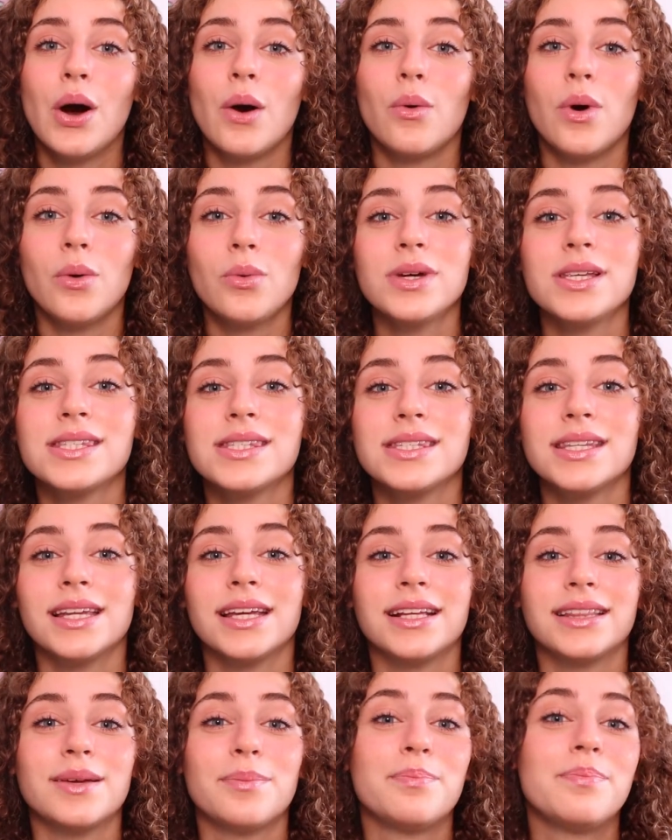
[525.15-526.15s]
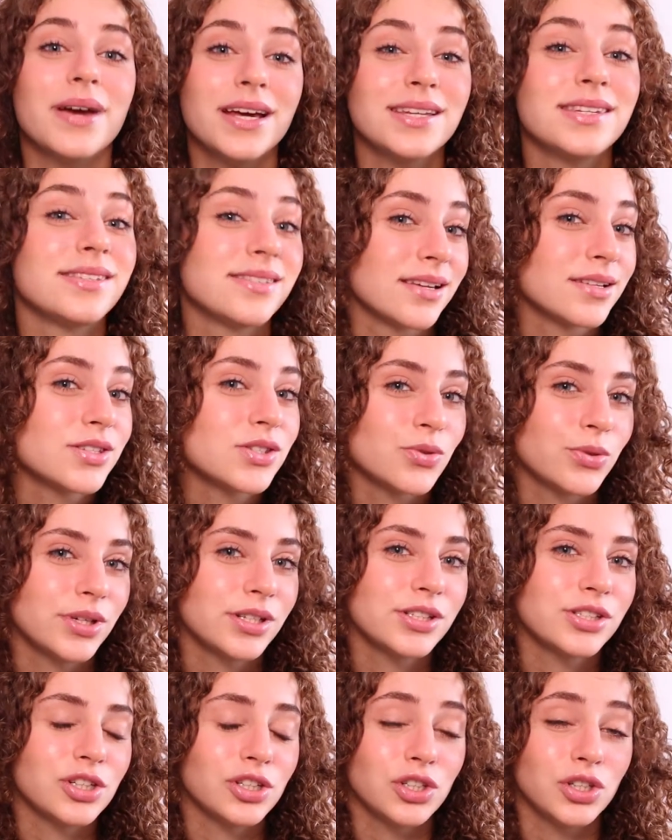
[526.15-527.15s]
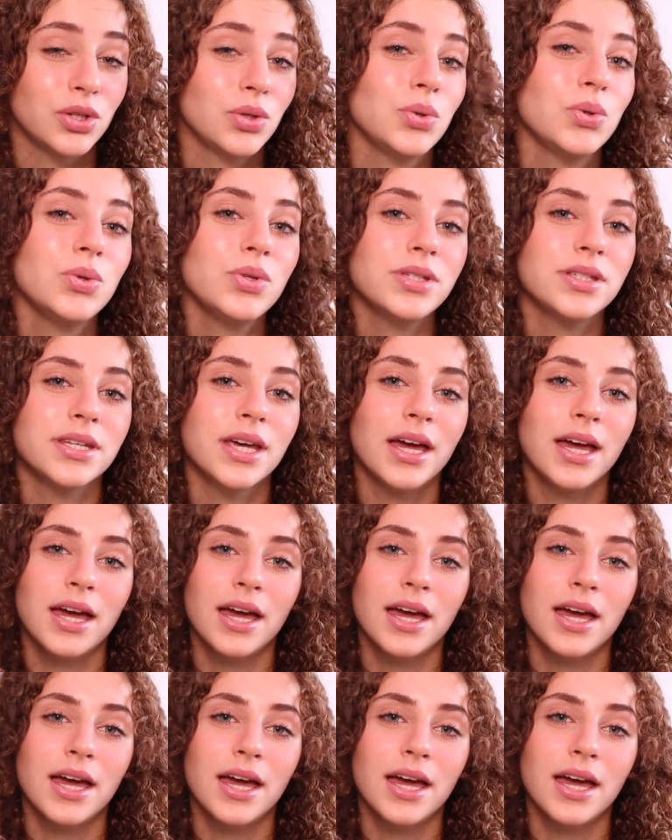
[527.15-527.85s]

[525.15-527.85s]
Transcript: what was like the best sunscreen to use.